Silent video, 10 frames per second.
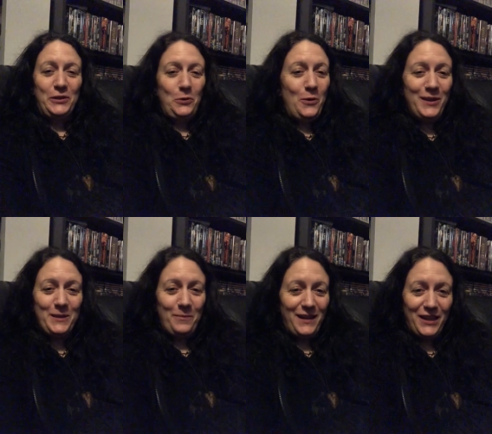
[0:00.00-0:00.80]
always a
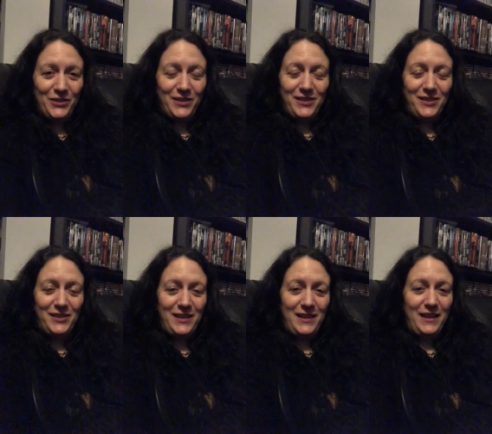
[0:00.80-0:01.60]
pleasure to
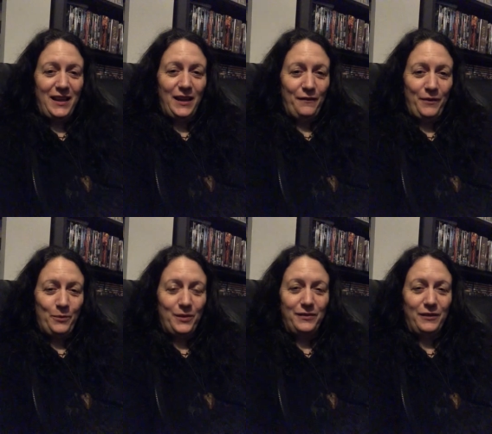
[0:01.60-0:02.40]
see
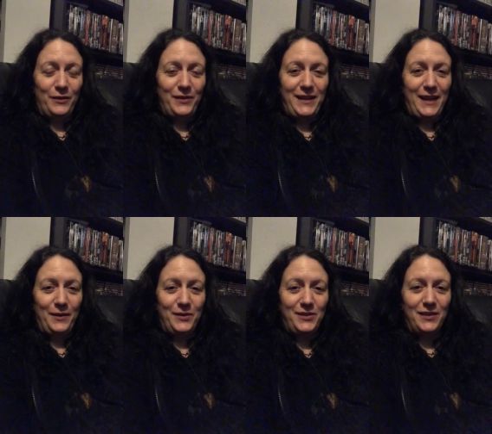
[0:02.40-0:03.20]
everyone on the
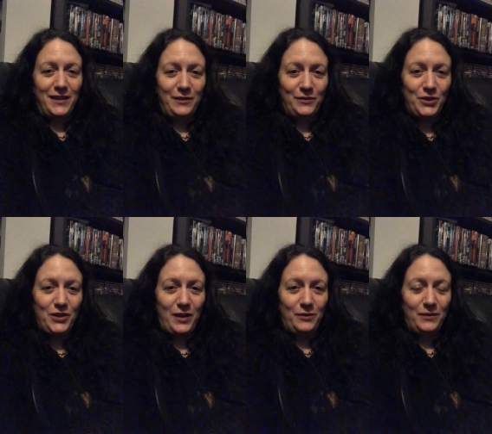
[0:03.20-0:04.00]
outside of this
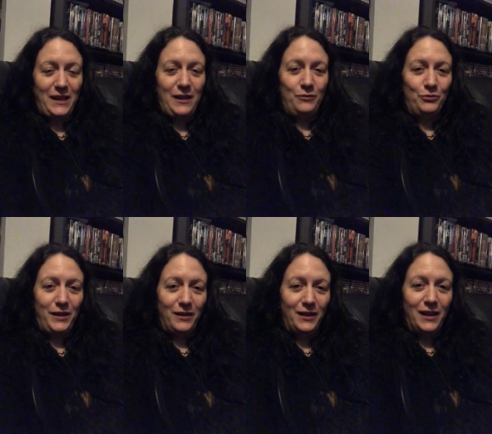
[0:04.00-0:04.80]
channel in
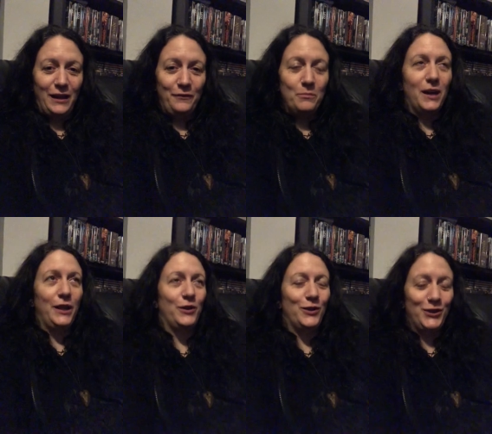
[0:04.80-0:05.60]
real life. My
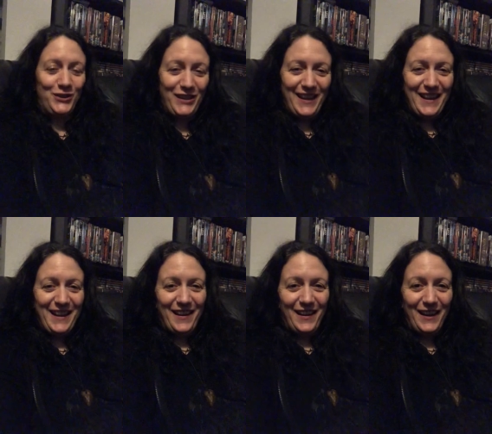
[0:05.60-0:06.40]
gosh,
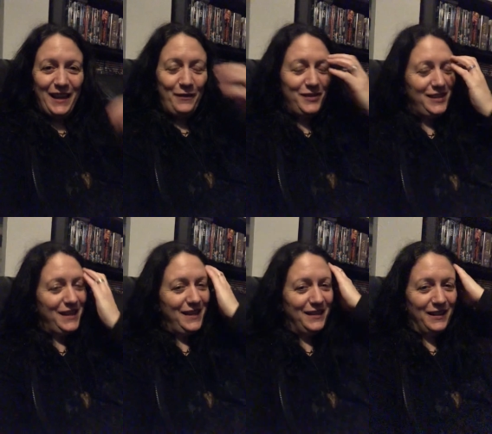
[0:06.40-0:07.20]
I have
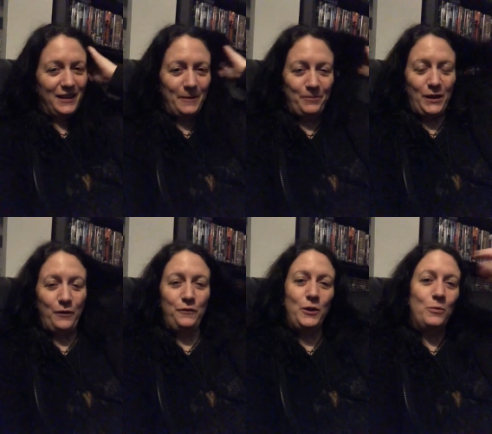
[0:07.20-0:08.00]
seen um, a
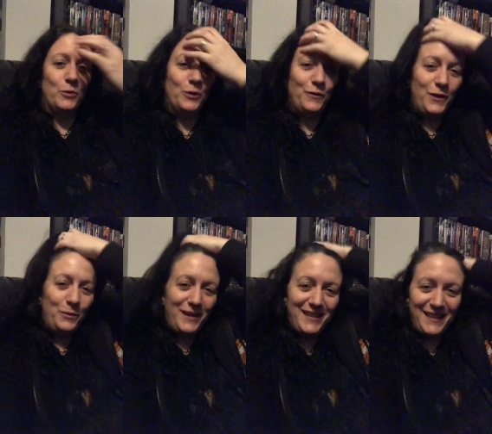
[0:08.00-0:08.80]
few more of you
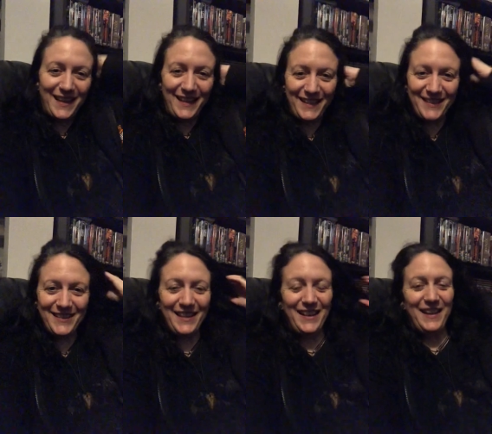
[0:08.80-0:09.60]
ECAs
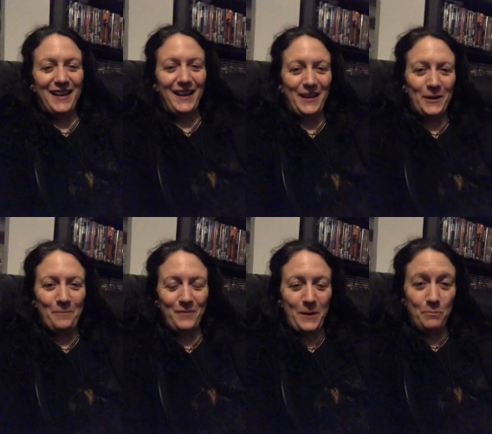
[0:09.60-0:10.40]

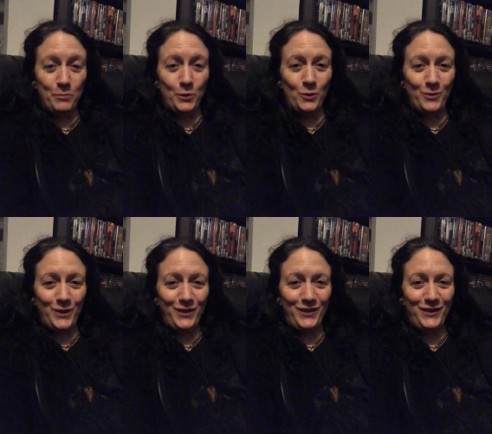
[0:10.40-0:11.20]
um, in
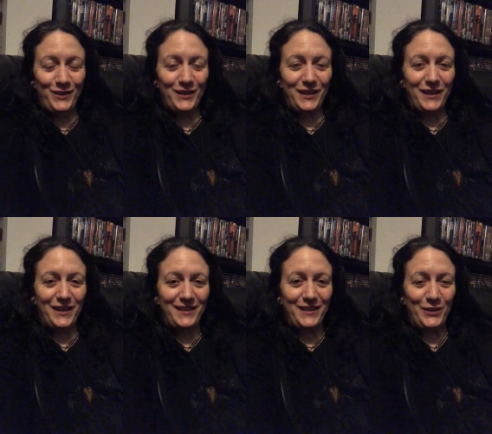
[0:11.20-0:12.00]
Bournemouth
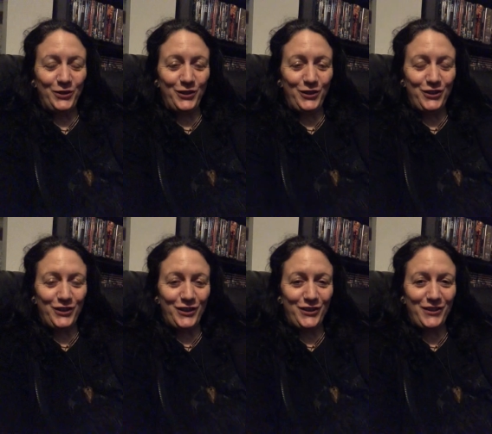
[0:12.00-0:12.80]
and in
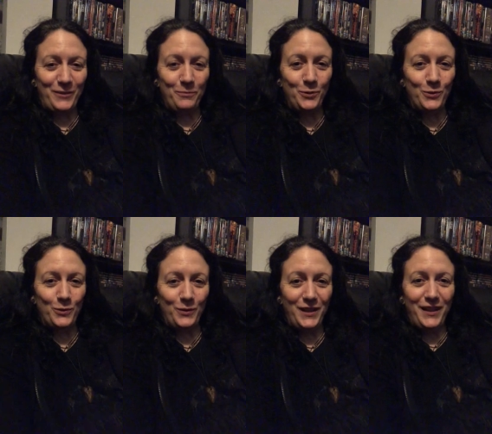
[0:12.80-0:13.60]
Christchurch and in